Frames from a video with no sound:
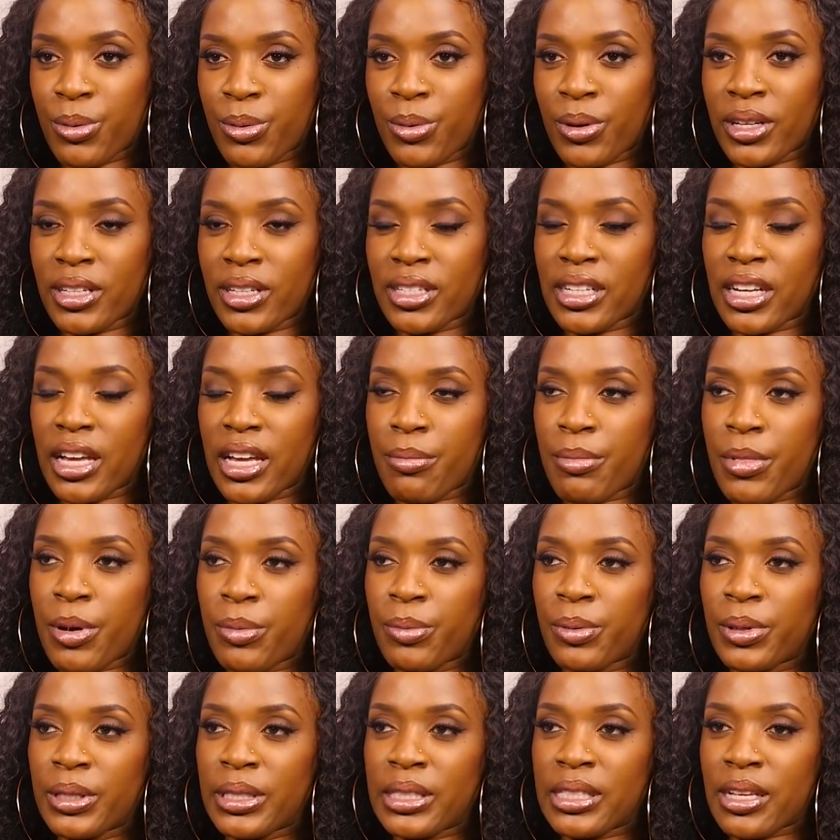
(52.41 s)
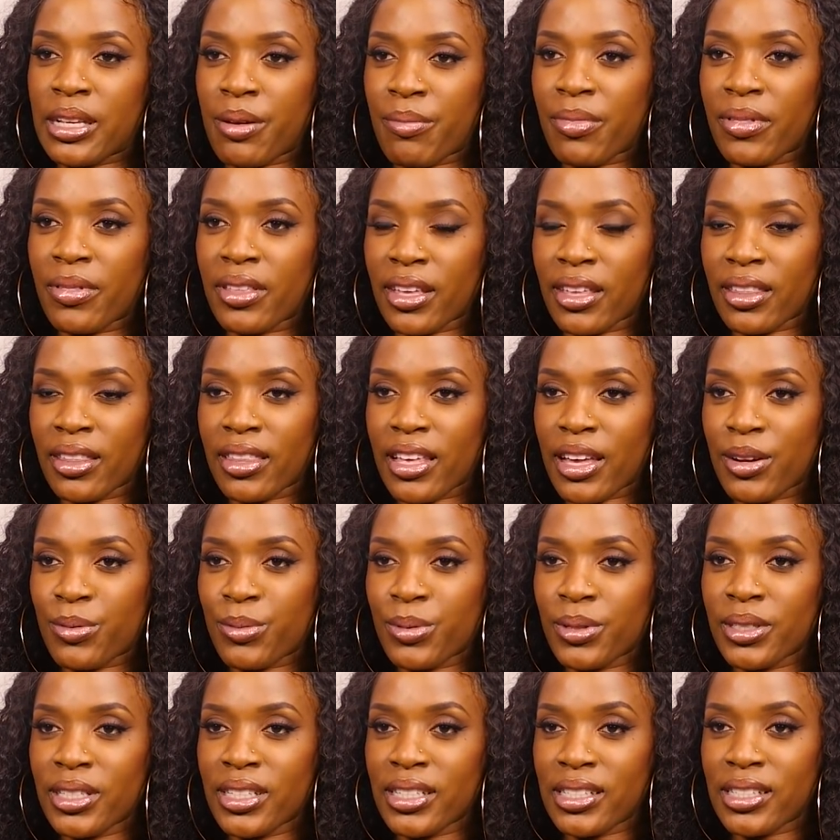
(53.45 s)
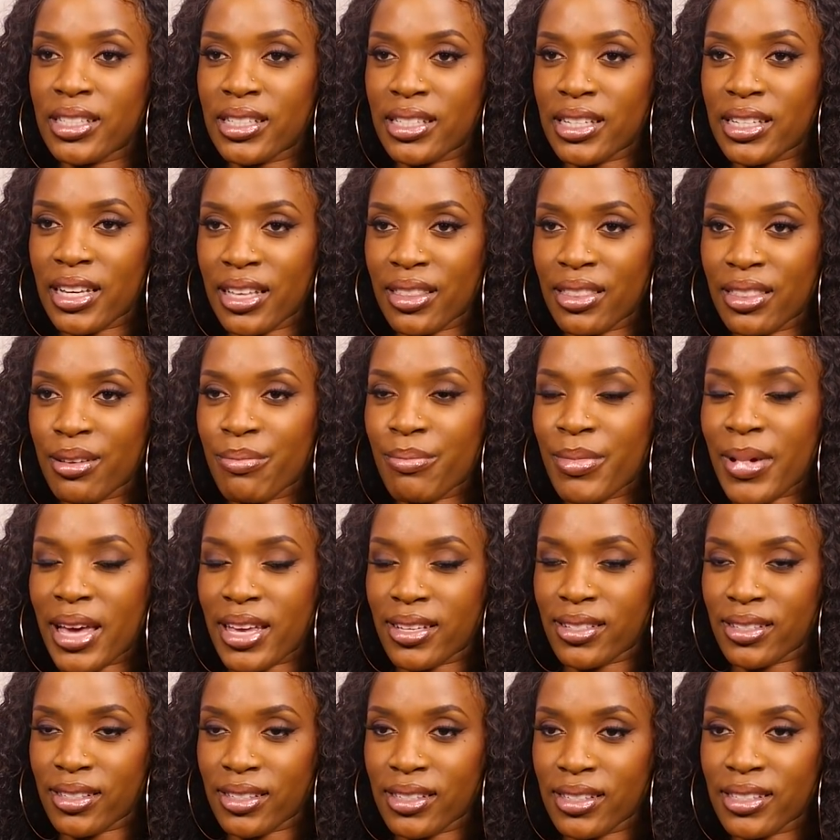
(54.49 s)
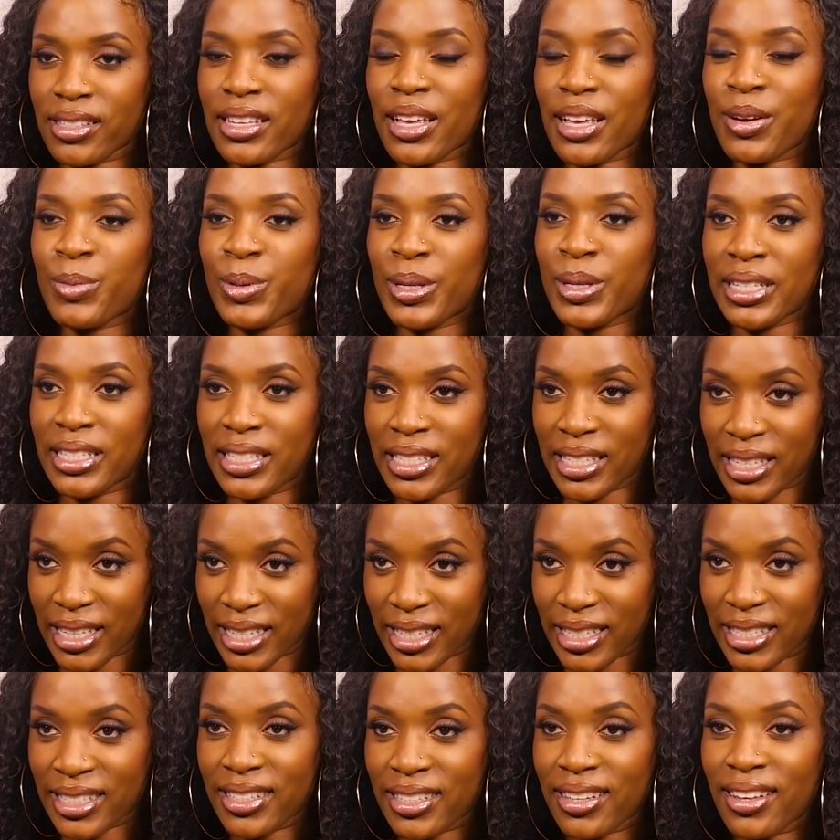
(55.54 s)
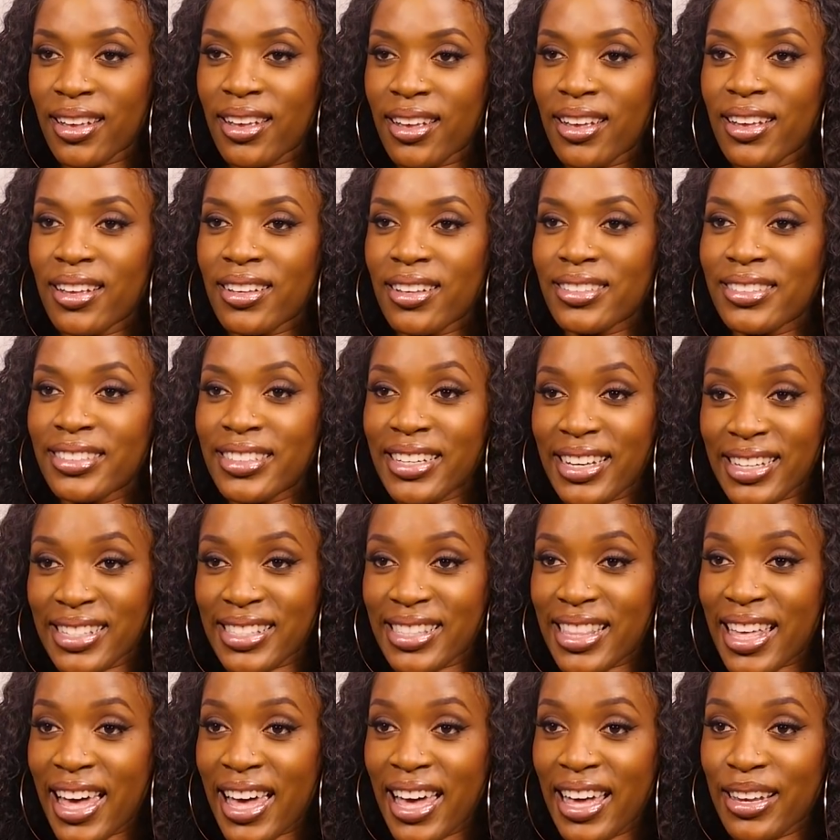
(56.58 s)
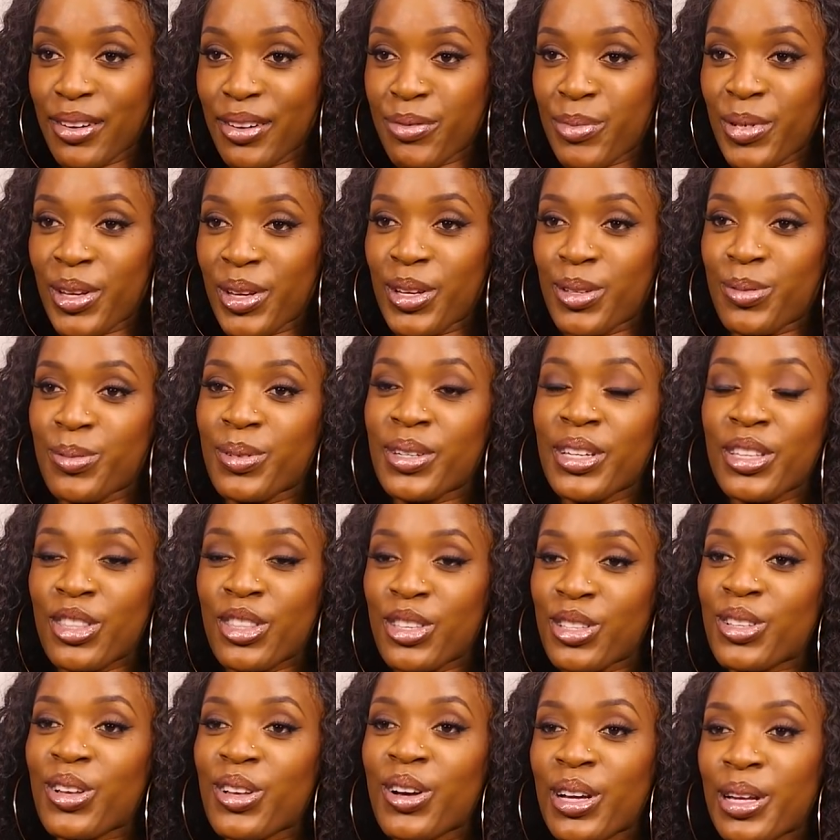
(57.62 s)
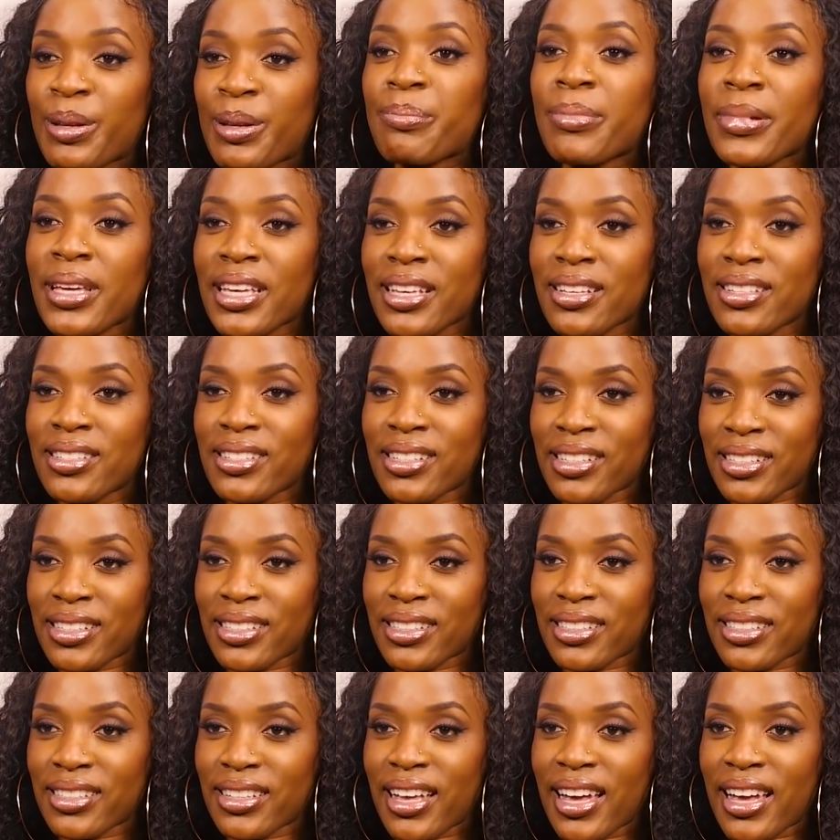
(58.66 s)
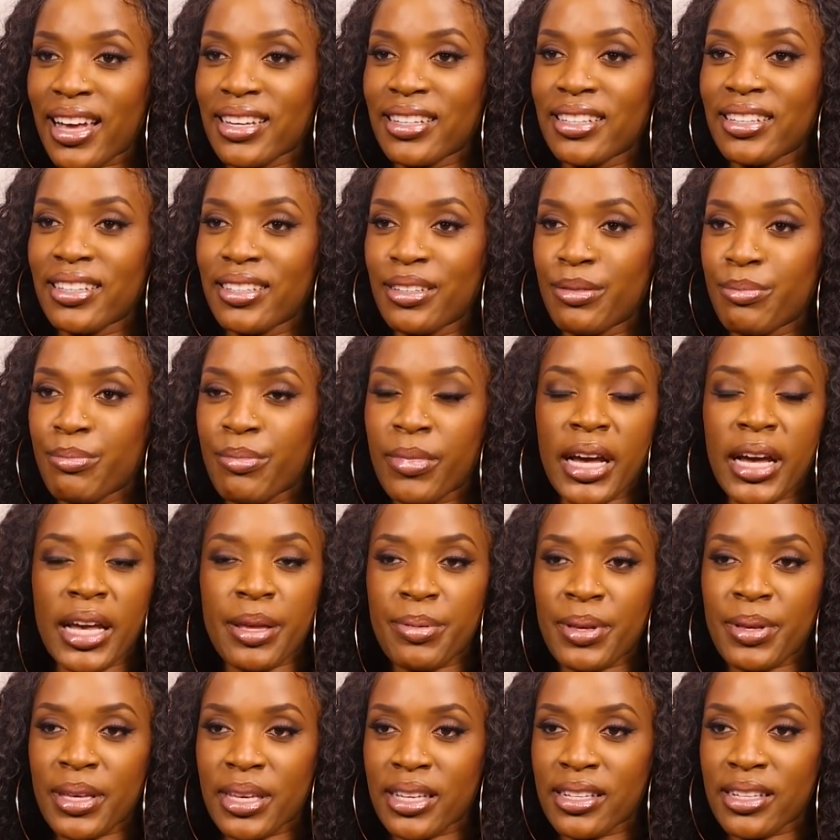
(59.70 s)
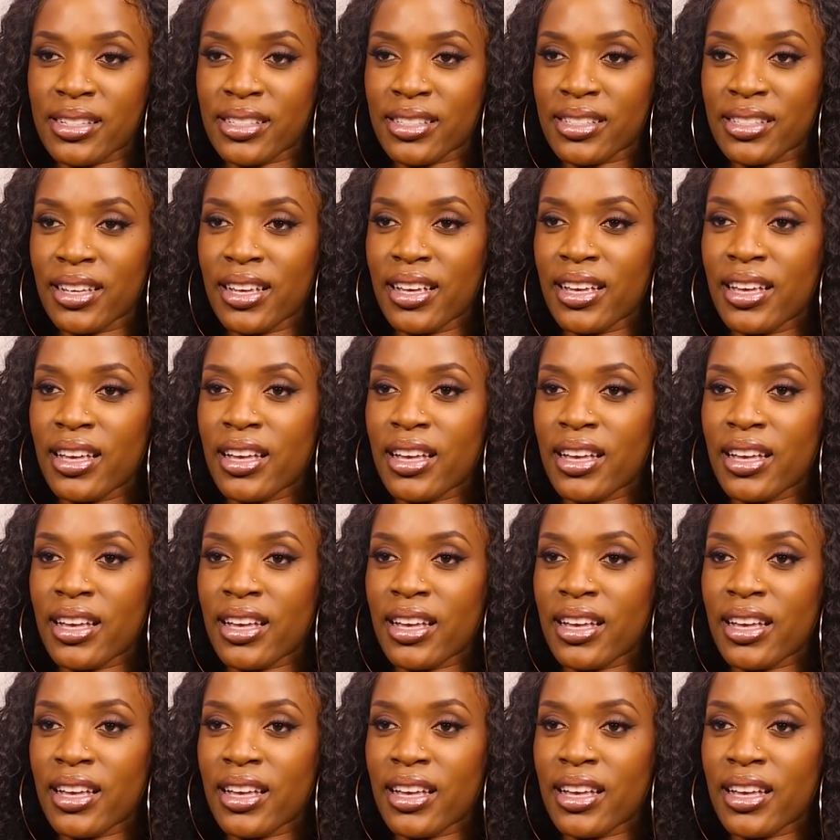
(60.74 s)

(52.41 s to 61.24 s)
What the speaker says: We wanted to come up with something that would entertain the masses, and we did just that, because we did the song in pieces. I did my piece.